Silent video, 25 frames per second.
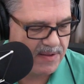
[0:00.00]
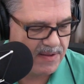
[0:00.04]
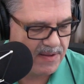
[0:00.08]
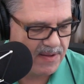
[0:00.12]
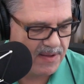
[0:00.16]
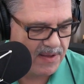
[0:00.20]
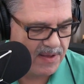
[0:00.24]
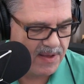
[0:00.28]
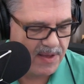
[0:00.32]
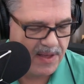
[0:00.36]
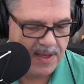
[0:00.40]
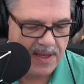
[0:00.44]
and
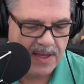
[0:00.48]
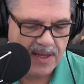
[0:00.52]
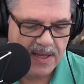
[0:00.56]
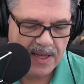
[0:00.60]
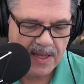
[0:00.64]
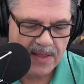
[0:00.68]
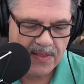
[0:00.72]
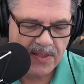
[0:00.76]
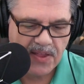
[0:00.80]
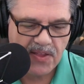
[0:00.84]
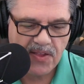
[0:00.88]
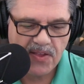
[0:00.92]

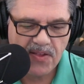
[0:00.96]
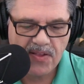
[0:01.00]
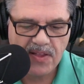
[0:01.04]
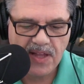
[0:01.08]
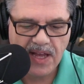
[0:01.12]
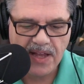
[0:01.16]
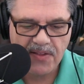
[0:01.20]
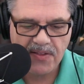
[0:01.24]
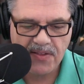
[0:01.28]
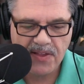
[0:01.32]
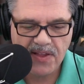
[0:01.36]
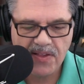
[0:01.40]
this is
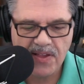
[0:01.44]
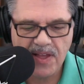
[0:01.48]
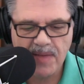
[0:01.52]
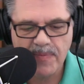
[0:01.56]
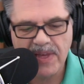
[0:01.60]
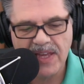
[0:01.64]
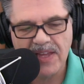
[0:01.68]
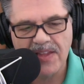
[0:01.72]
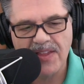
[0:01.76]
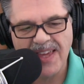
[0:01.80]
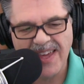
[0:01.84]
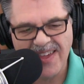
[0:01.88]
not this is
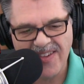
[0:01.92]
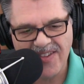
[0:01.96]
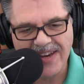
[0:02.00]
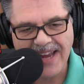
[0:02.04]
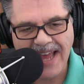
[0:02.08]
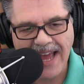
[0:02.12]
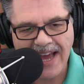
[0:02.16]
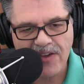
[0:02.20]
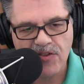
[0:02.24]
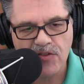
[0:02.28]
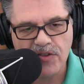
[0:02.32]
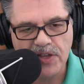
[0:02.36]
something that isn't
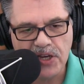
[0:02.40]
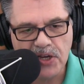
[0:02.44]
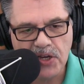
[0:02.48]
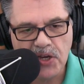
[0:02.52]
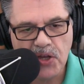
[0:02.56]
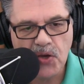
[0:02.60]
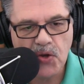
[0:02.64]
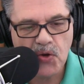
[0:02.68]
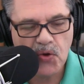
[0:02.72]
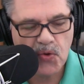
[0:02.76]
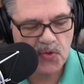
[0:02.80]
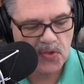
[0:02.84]
actually
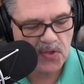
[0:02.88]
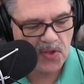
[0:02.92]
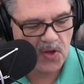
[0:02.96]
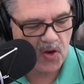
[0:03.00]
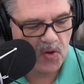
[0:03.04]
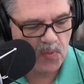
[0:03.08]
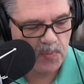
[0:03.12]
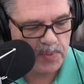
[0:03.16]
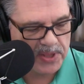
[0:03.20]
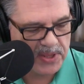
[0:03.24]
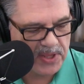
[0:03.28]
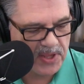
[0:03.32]
new.
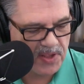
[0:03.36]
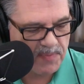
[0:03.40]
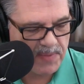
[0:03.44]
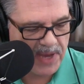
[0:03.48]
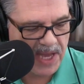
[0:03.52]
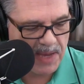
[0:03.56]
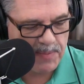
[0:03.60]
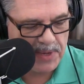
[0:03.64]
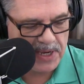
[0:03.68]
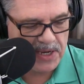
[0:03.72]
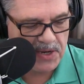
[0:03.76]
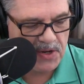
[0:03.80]
So, but this
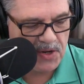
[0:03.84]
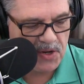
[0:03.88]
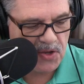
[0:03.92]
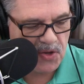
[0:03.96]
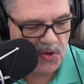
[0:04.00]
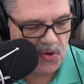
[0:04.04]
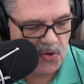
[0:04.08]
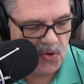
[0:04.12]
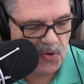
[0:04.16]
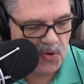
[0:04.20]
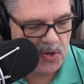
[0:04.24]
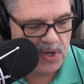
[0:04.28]
might be
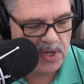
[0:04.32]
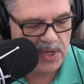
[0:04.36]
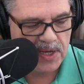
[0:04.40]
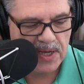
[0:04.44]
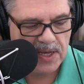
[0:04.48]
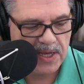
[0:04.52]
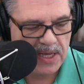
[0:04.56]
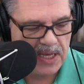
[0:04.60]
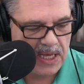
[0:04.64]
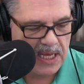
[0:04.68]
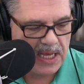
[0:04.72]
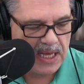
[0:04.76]
new
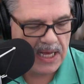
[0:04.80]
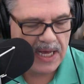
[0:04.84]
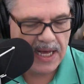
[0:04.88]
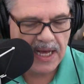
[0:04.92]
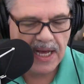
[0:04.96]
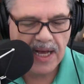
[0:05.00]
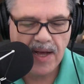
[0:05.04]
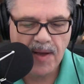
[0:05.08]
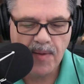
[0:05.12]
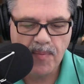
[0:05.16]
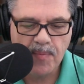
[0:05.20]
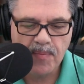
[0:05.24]

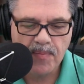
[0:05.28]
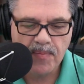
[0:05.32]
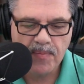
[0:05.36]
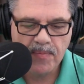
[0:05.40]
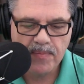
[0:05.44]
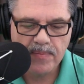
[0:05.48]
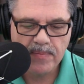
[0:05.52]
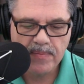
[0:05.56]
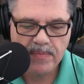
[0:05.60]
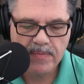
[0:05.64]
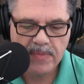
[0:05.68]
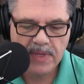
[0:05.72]
um,
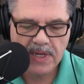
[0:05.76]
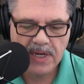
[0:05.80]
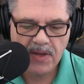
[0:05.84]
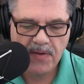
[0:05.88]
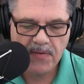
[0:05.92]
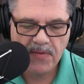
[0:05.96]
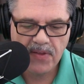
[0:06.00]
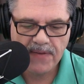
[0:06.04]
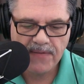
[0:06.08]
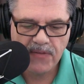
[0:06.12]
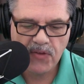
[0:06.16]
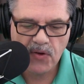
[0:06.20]
you
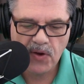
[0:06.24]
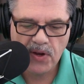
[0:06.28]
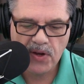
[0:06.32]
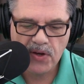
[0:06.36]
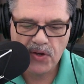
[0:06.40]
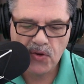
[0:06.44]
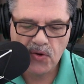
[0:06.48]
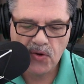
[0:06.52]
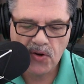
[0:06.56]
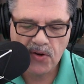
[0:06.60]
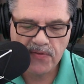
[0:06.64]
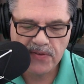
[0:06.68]
know, if you're a
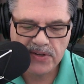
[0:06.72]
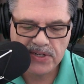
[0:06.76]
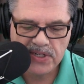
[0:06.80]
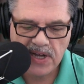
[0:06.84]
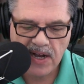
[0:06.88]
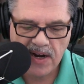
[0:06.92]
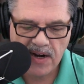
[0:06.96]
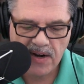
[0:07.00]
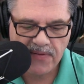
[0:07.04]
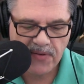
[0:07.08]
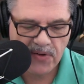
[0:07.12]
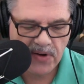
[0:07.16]
newer
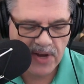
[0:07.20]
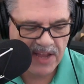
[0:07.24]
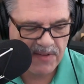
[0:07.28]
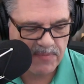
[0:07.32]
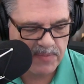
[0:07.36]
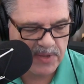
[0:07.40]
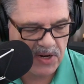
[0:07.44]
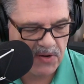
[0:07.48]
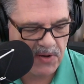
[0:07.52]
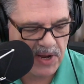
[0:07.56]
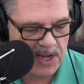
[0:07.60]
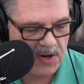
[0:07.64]
photographer, you haven't
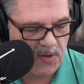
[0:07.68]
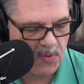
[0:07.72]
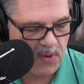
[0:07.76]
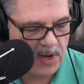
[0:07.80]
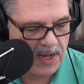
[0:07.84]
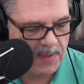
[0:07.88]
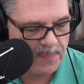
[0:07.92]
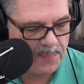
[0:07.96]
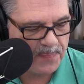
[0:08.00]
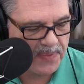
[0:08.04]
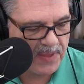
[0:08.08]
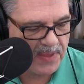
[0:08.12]
been around a while.